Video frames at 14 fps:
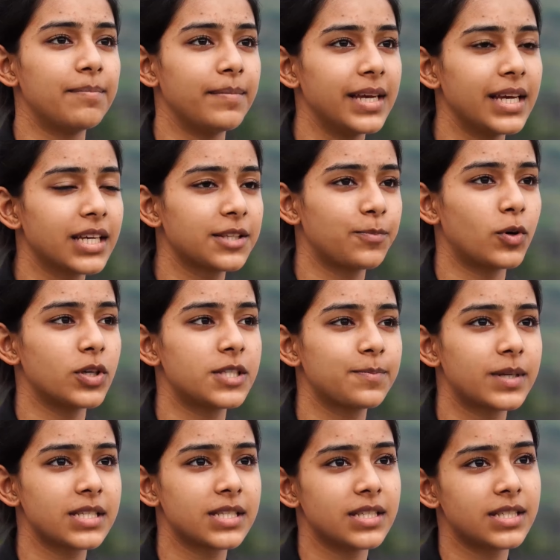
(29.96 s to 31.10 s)
Being a sports
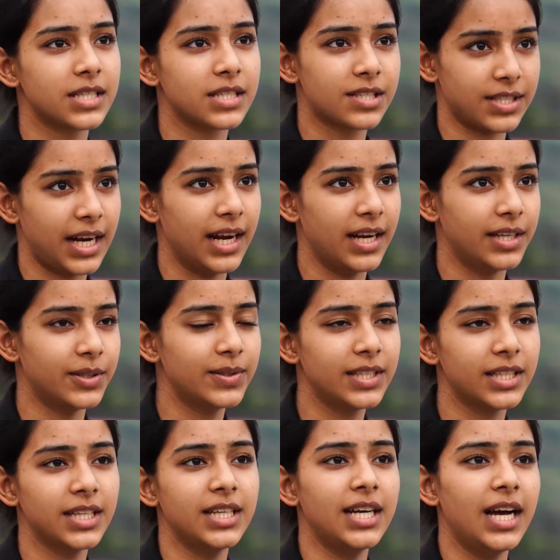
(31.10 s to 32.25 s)
person since childhood,
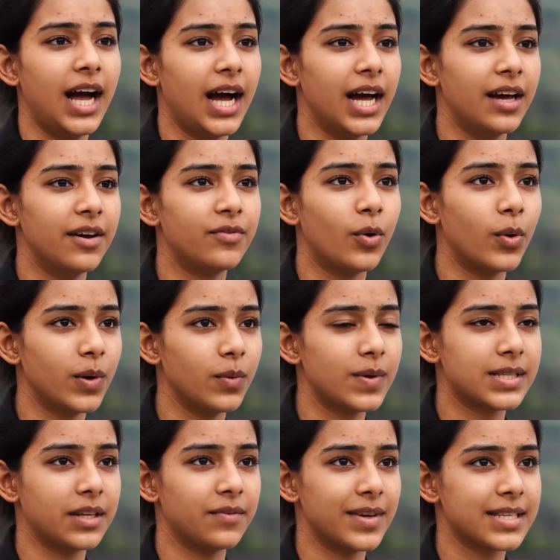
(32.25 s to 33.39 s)
I've
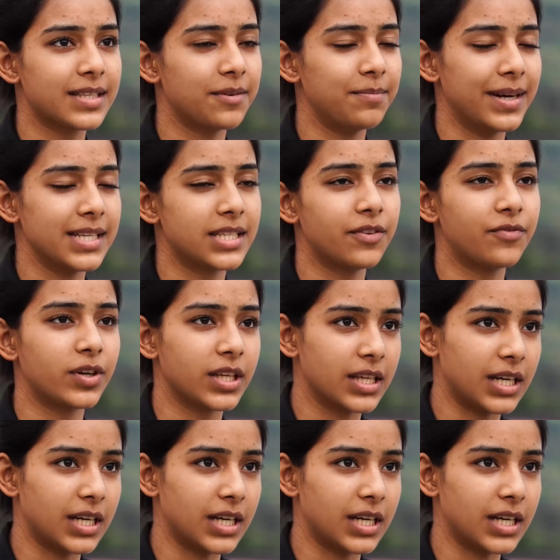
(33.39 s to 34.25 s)
always invested myself on